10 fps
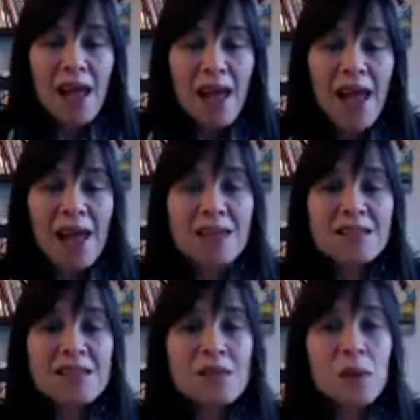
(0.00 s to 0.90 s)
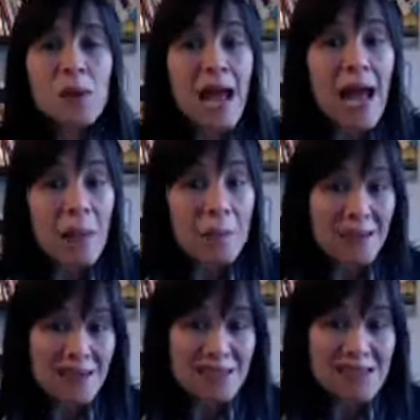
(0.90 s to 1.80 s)
And what
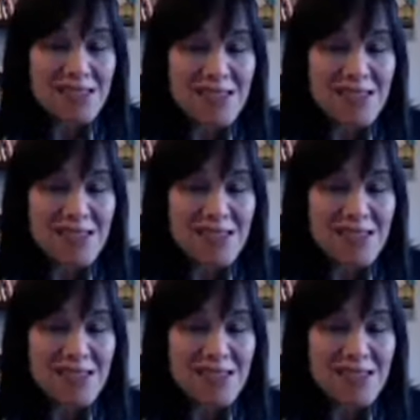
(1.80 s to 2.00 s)
happens